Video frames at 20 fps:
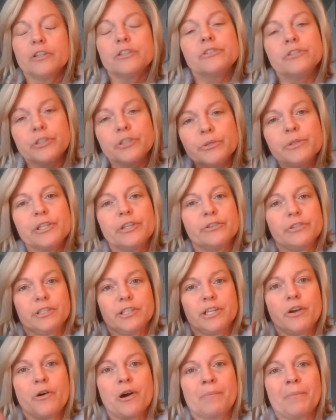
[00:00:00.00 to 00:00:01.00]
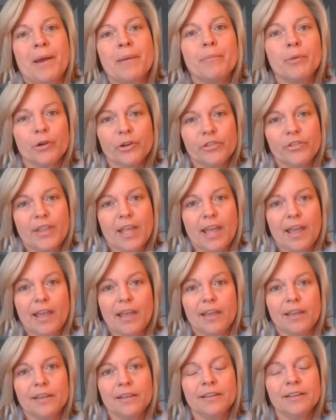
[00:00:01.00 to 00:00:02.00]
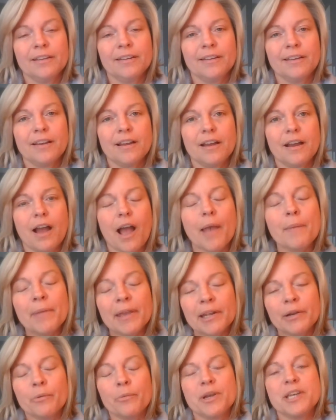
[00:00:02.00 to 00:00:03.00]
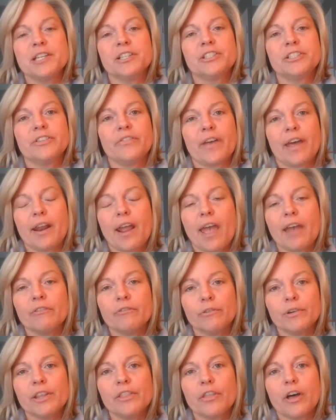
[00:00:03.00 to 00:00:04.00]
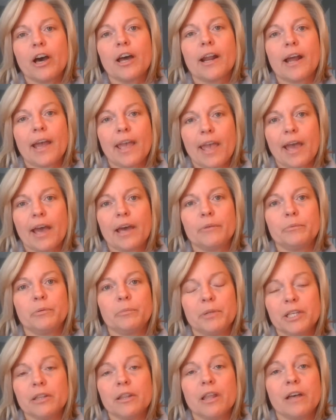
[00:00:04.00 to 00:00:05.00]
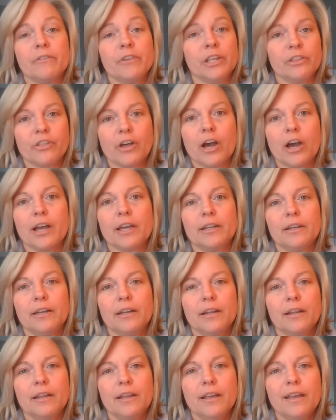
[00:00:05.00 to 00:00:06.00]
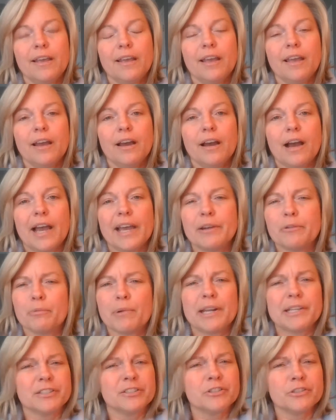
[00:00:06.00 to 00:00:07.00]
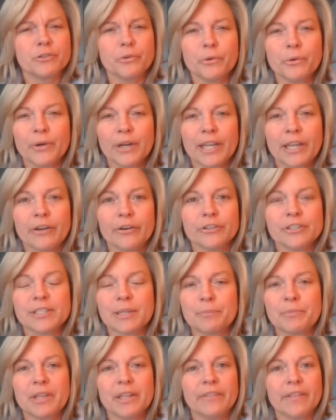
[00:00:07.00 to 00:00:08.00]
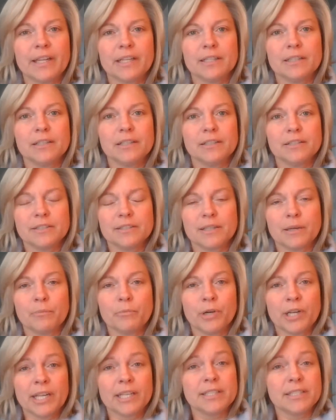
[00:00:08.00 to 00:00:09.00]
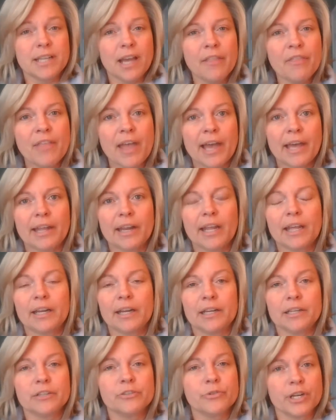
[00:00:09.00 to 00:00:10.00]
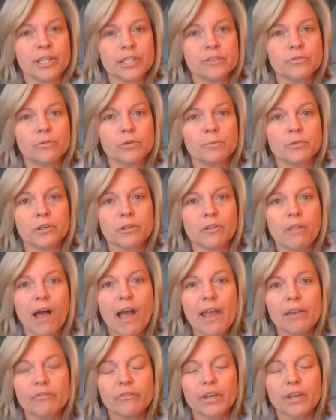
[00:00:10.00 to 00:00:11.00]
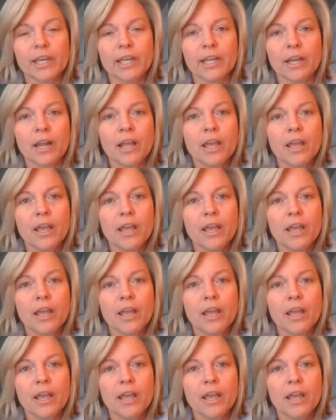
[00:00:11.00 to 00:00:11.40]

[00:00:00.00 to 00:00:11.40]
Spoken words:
2 years ago on my birthday, I made a wish that every thought I had would be a loving thought. I'd read a story or something that someone had done that and it transformed their life. And